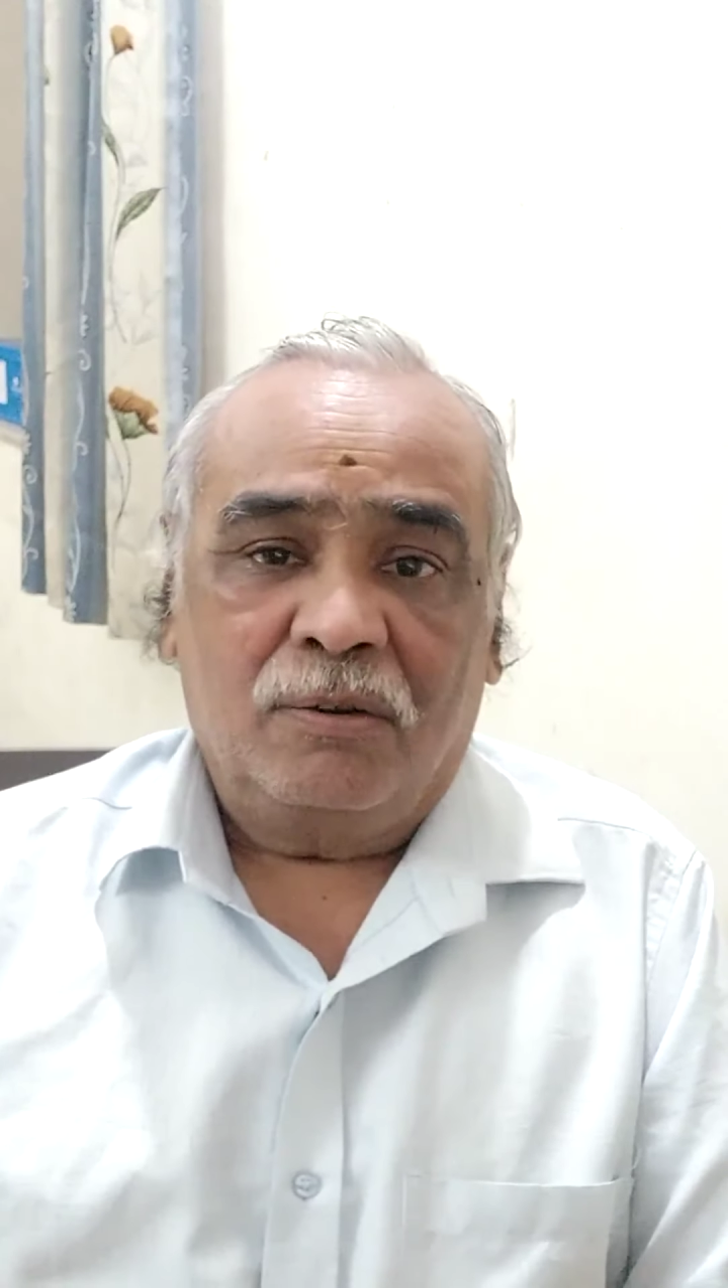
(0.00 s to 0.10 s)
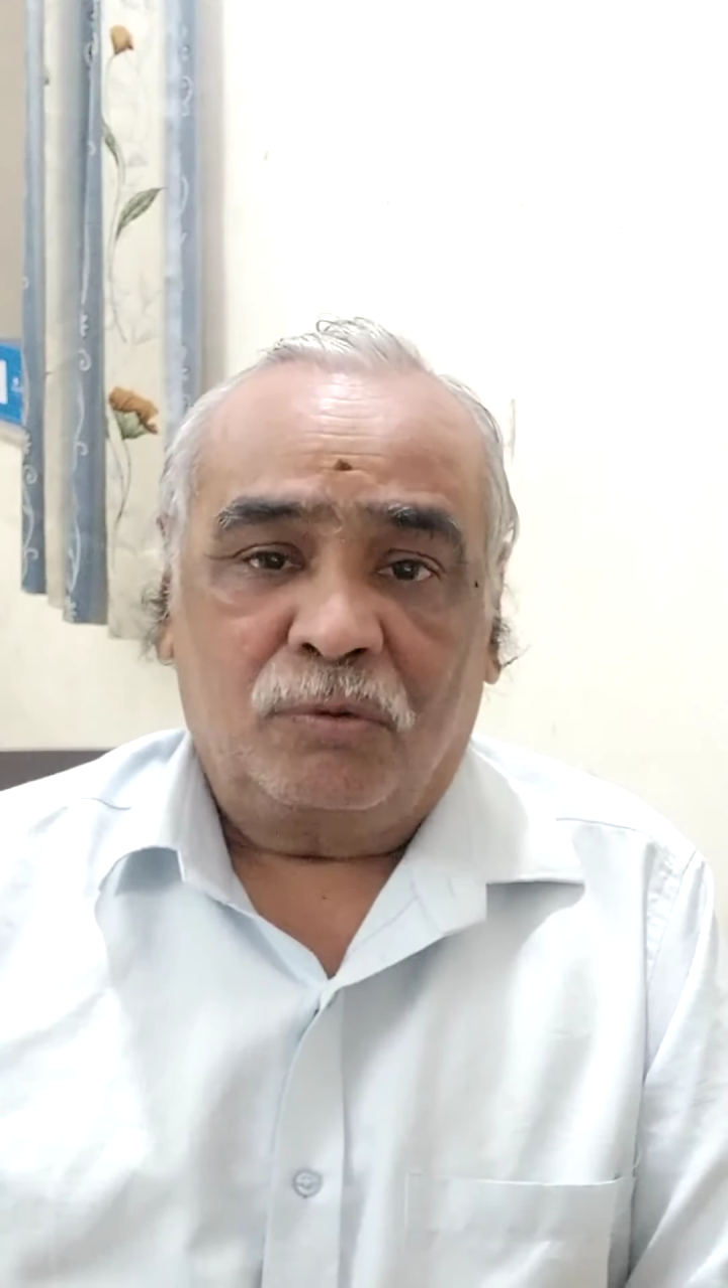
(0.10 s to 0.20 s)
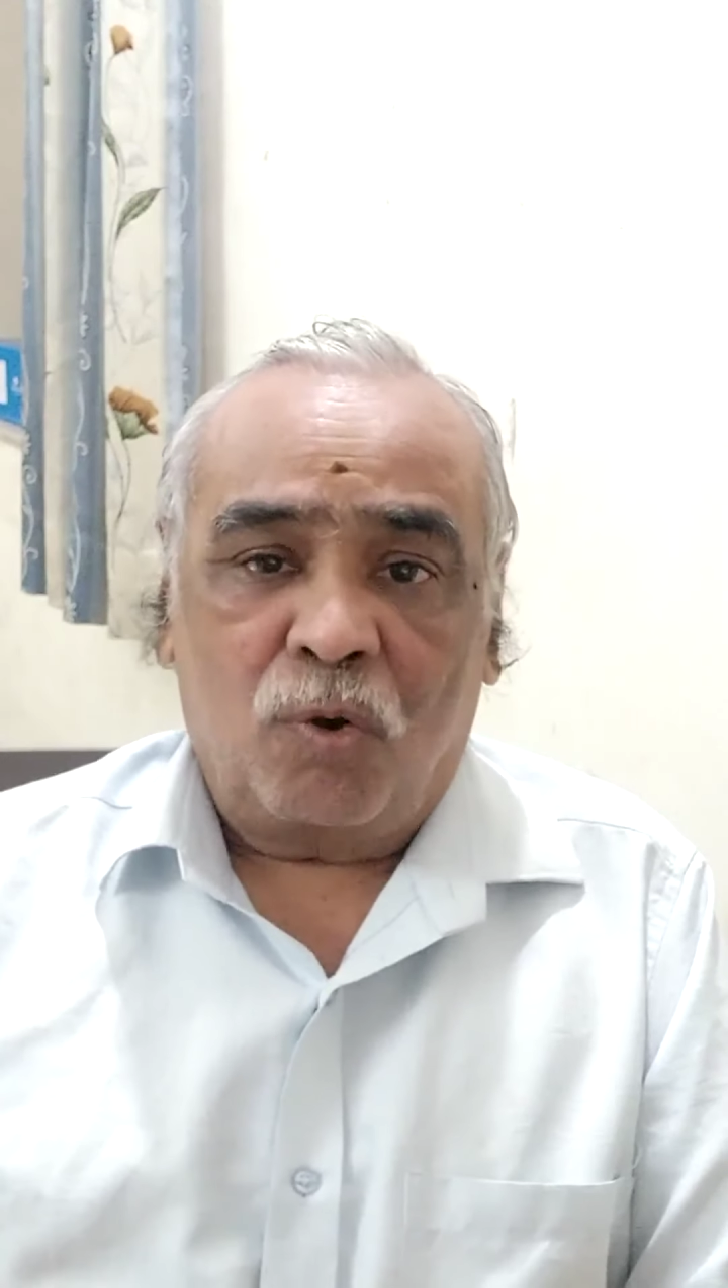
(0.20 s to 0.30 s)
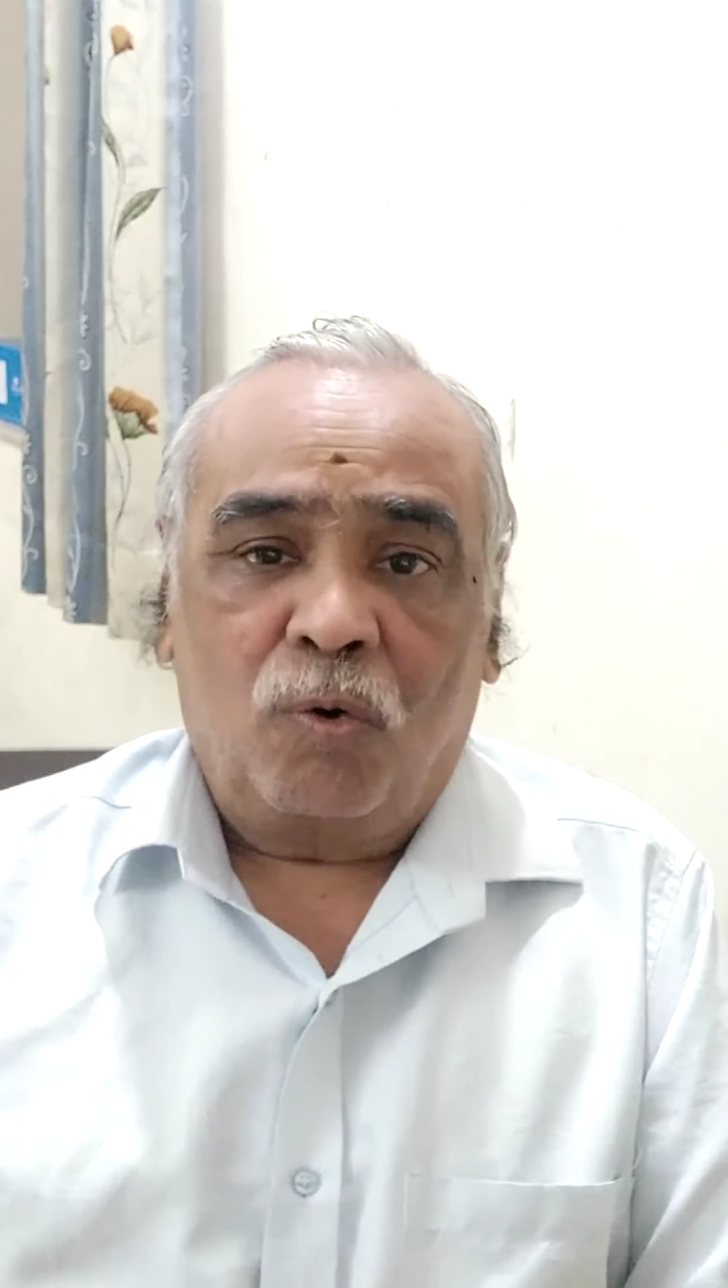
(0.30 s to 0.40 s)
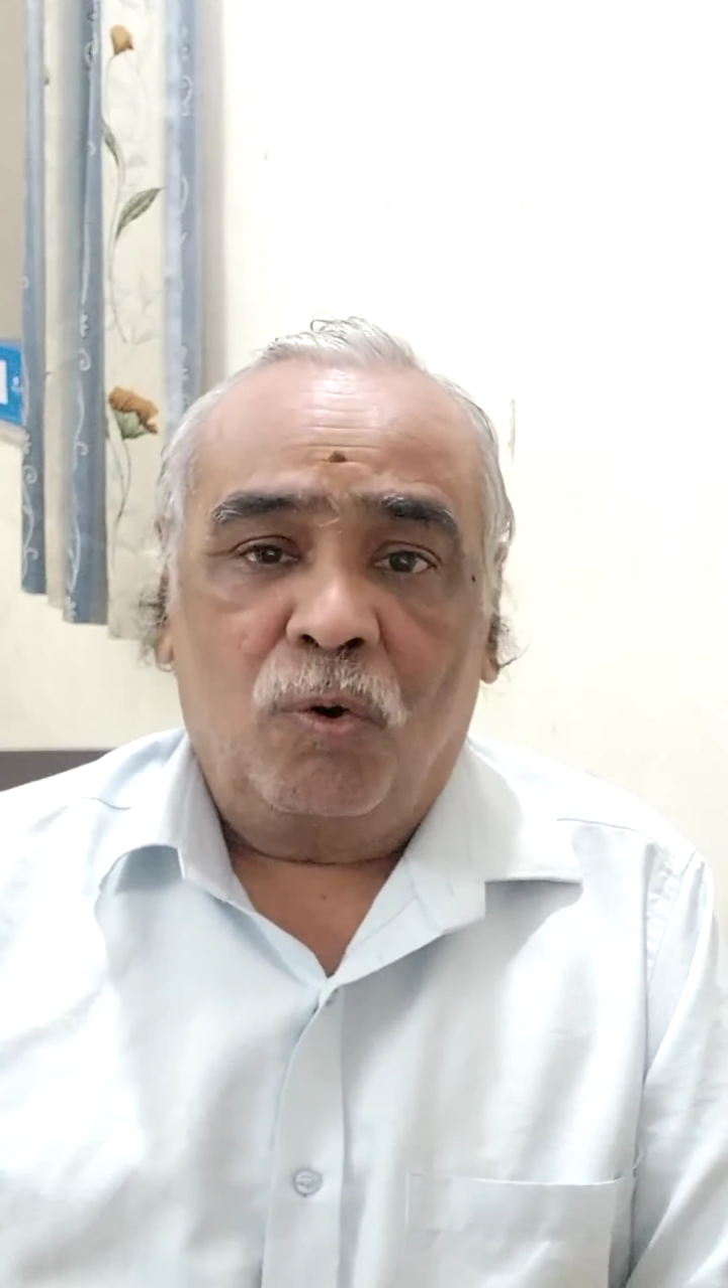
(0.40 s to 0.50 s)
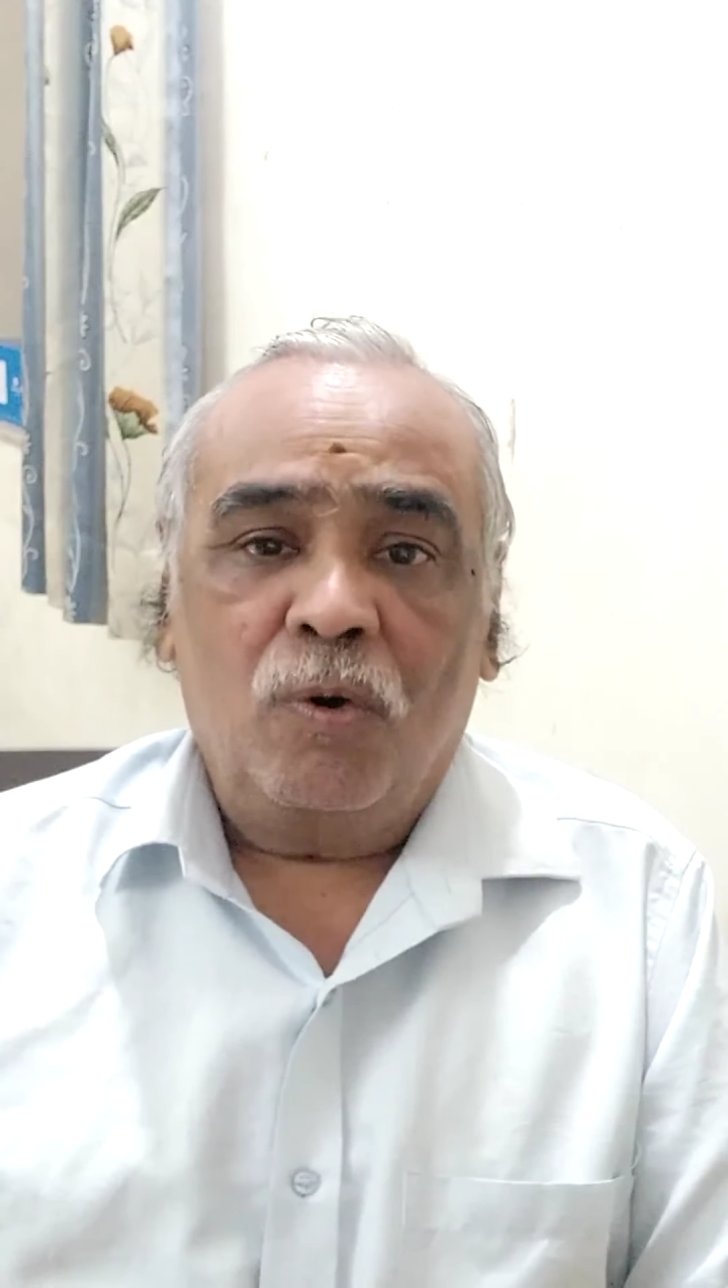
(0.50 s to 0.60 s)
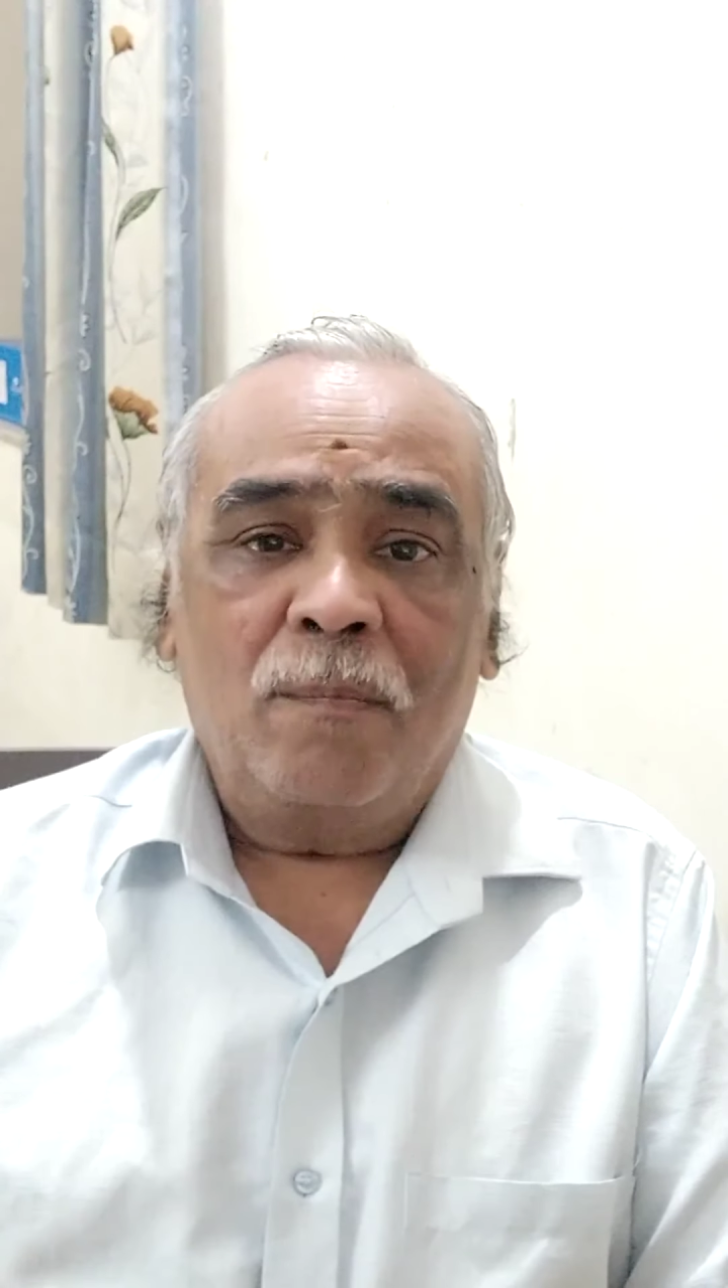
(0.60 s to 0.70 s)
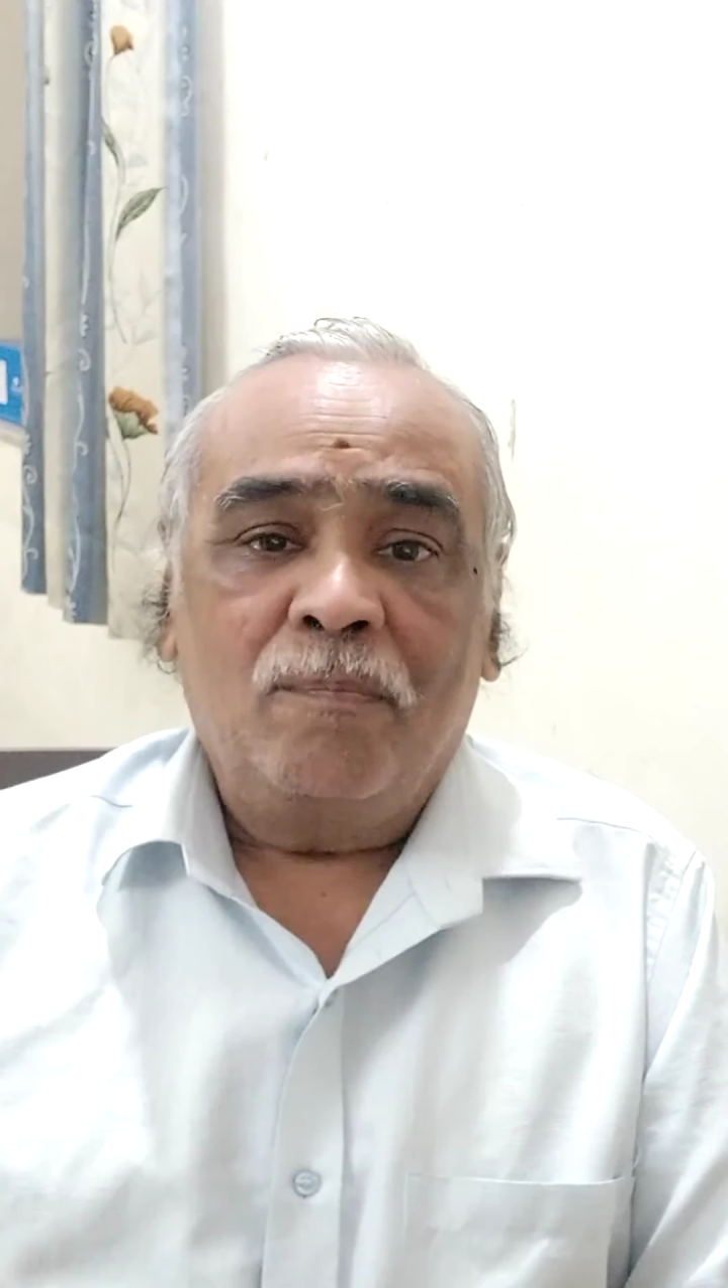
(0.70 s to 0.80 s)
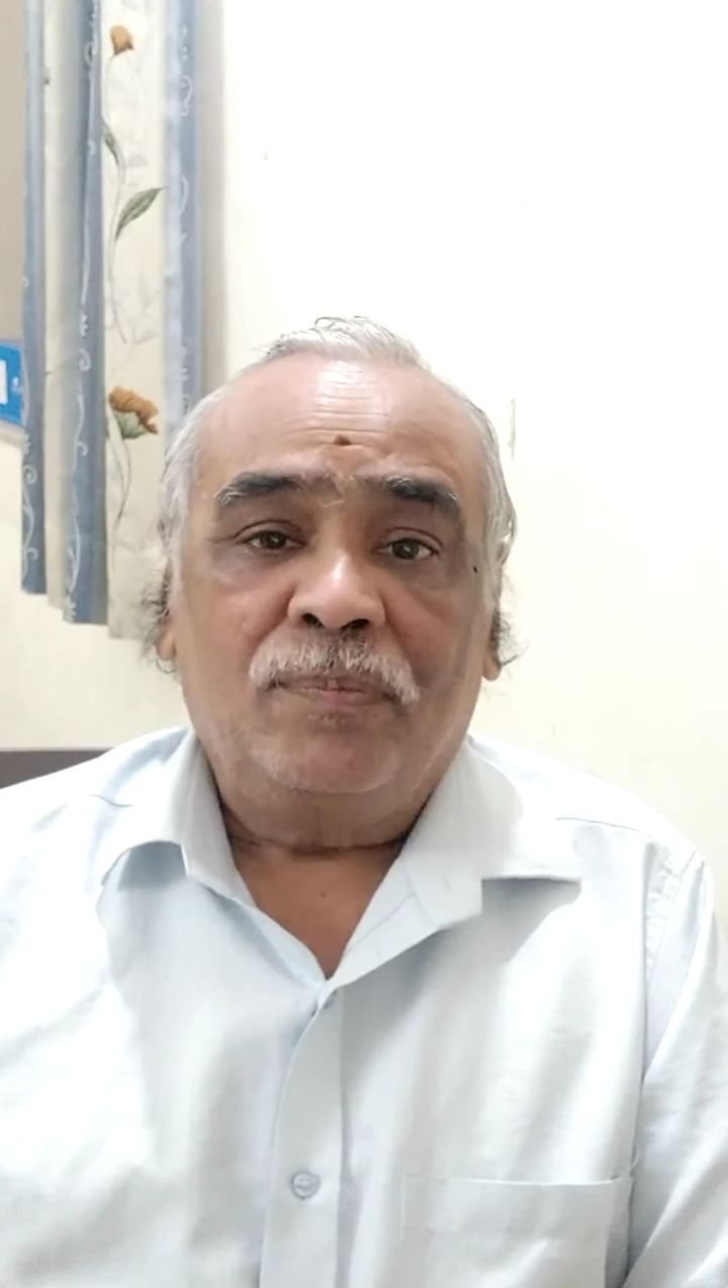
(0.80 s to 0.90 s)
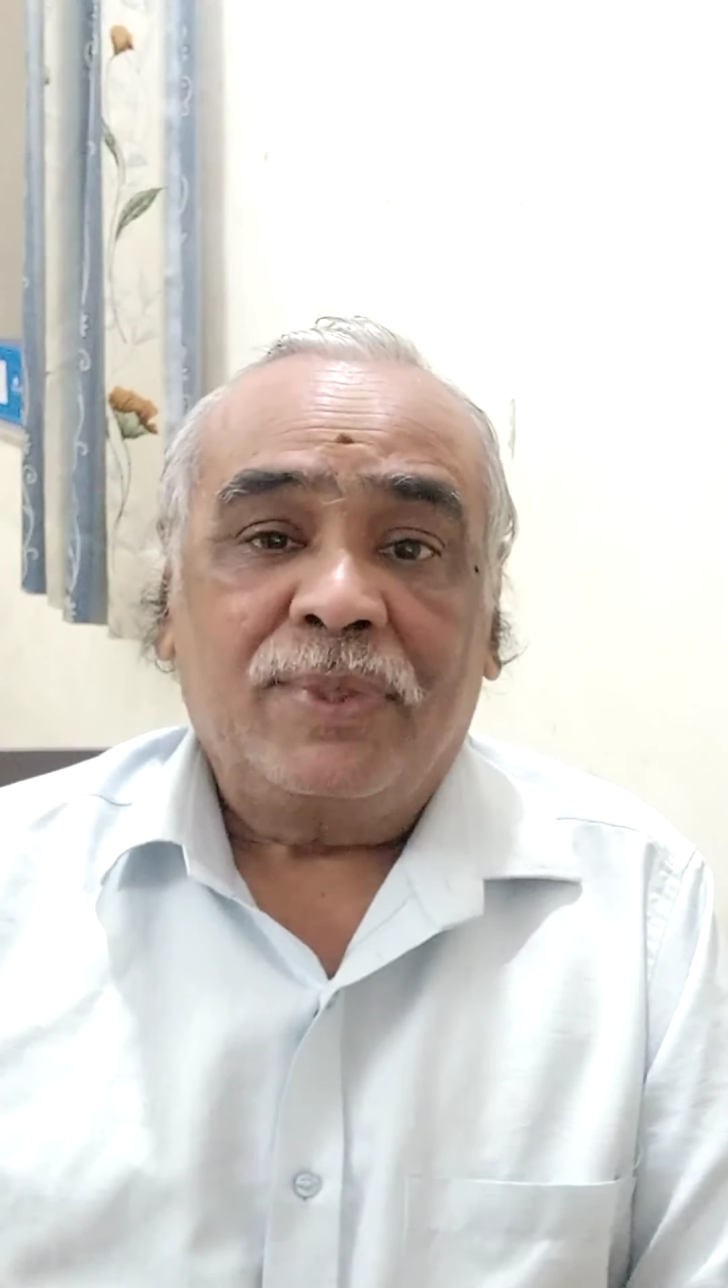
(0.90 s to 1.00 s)

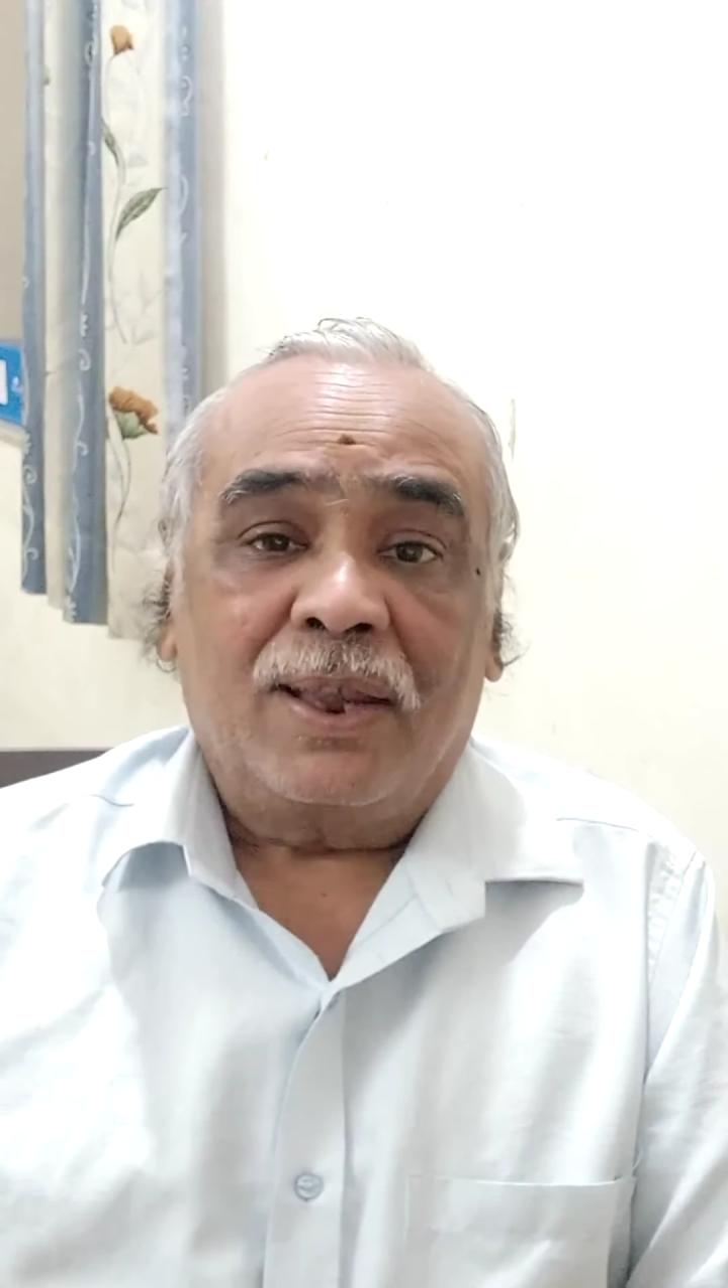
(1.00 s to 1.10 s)
So